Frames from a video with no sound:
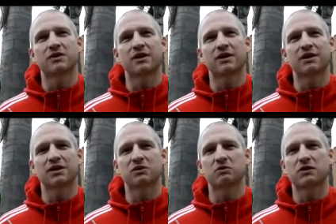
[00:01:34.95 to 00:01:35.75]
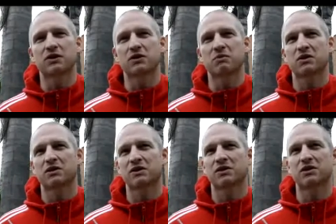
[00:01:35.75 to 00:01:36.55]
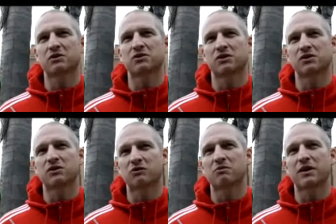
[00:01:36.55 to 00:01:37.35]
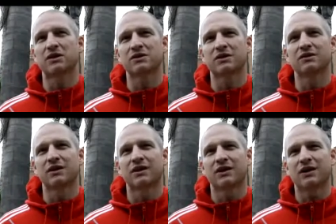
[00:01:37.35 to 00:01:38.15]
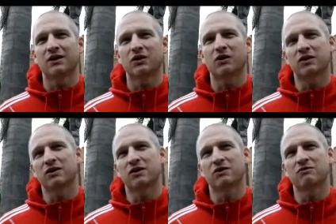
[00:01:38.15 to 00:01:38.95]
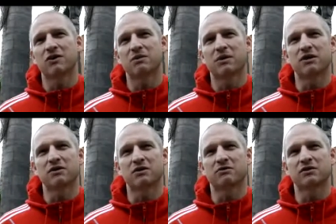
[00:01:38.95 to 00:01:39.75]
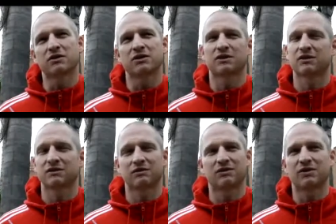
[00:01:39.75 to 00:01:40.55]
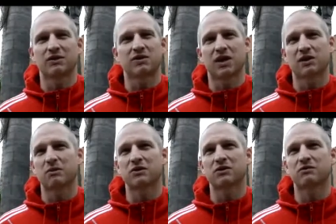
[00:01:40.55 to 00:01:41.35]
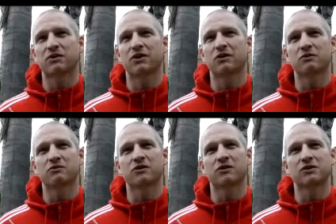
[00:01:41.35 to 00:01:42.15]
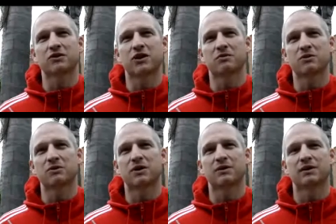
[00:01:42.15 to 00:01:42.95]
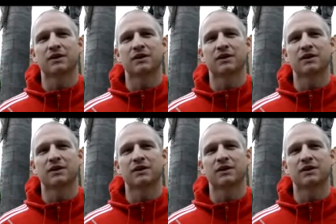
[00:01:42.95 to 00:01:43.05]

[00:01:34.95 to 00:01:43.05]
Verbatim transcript: but uh, it is one of the specialist skills that still remains in, in hockey that can really make the difference, as you know, Taekema did for Holland for a long time as well.